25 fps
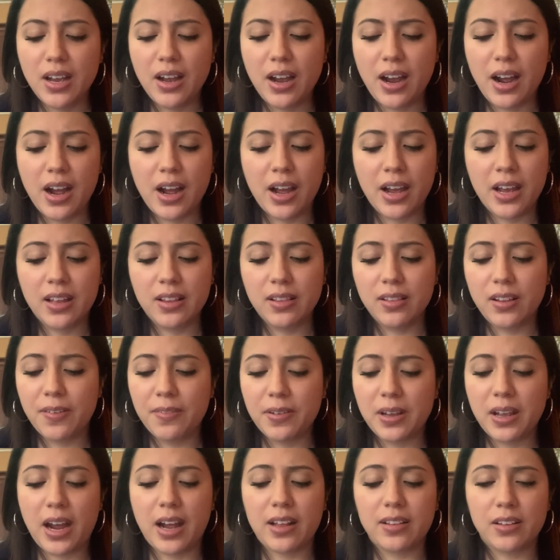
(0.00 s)
I love
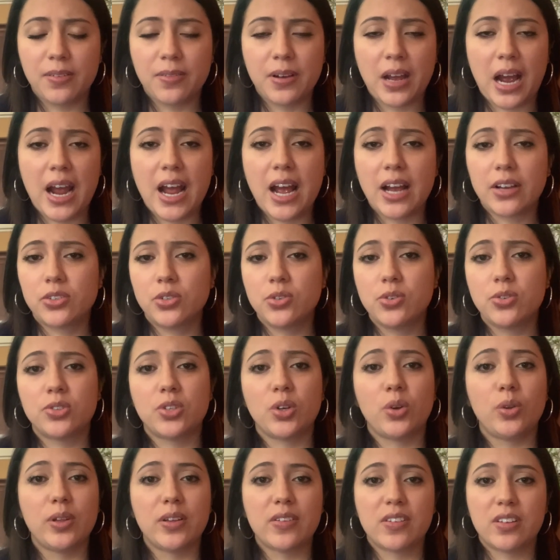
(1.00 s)
it. I actually
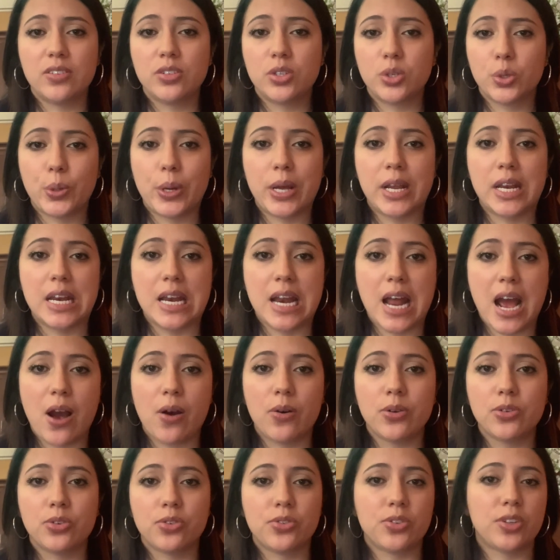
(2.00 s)
still listen to it
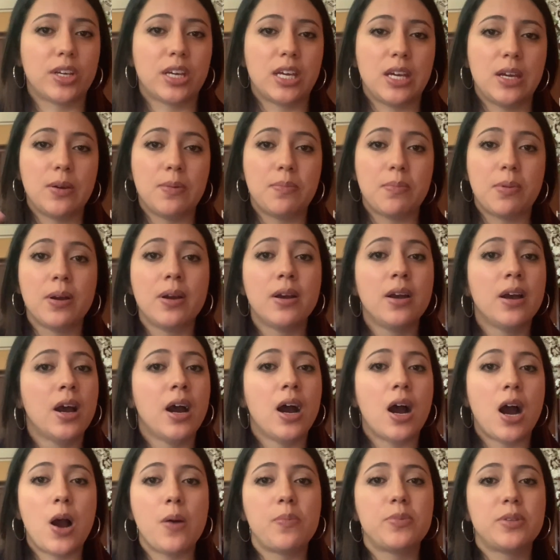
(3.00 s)
now just to keep
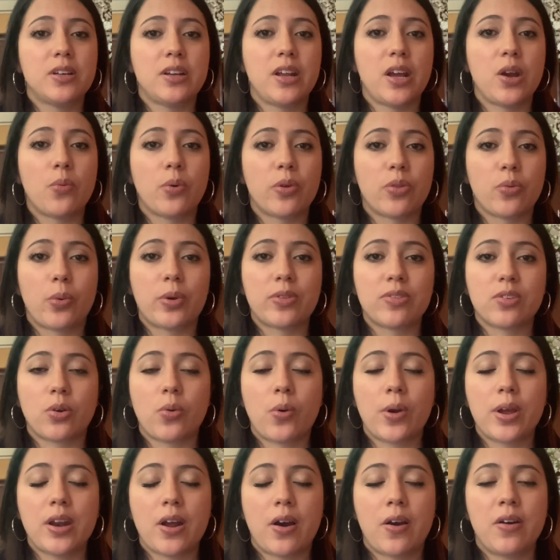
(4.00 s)
up to date with what's
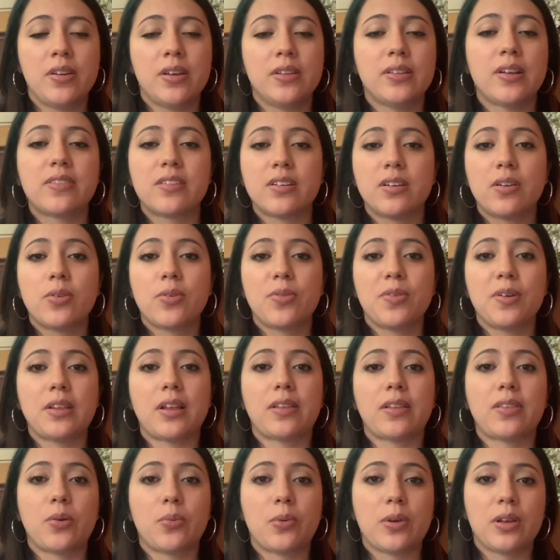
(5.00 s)
going on. And that's another thing
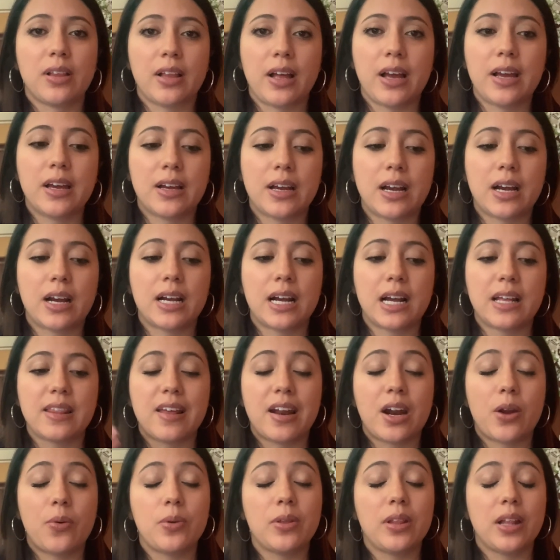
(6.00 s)
that they really like, that
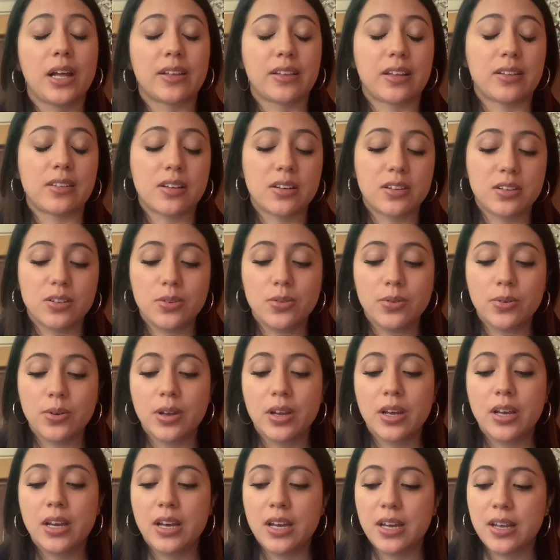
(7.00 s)
I really like that they do,
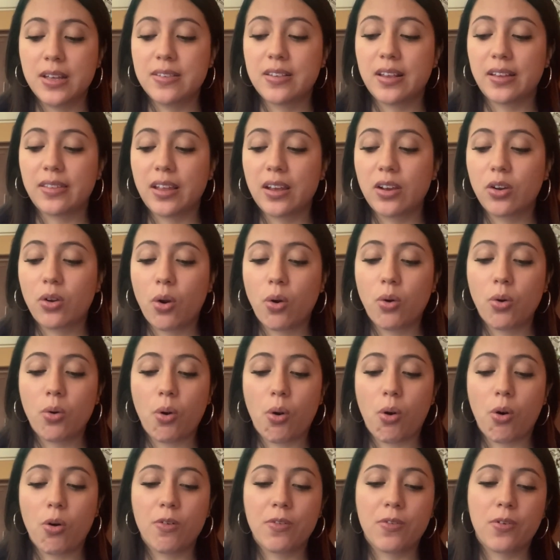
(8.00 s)
is that they go
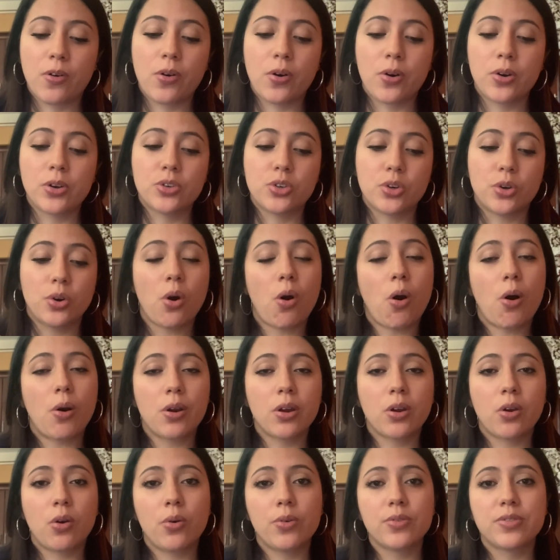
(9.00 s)
over journal
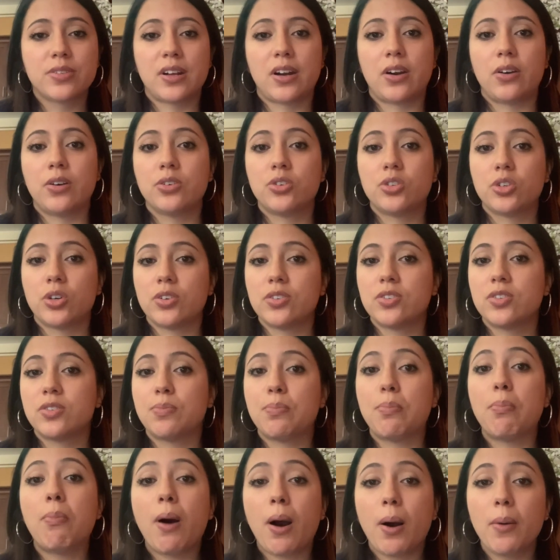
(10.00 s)
articles that are just
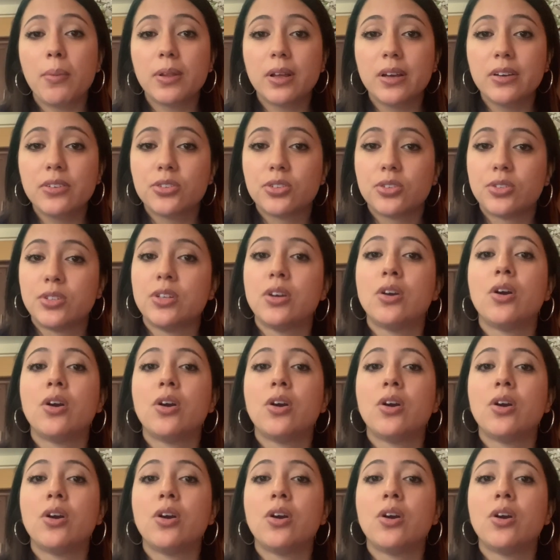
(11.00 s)
published,